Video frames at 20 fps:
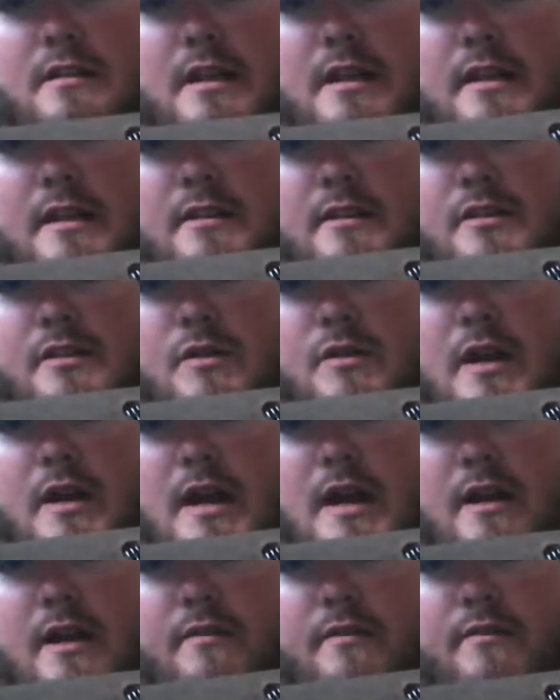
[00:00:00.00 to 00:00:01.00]
is you
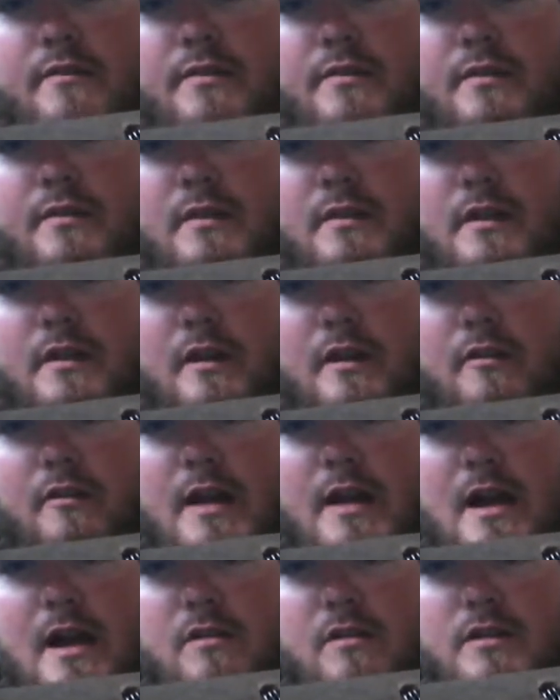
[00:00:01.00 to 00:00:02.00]
have the
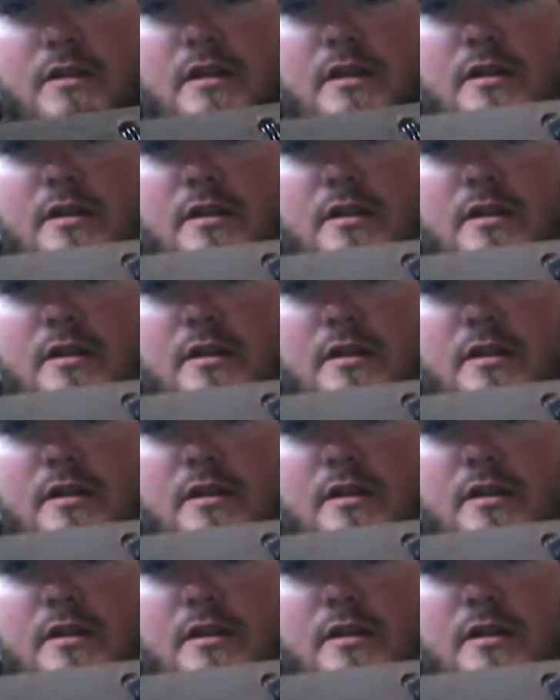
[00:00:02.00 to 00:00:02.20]
ground,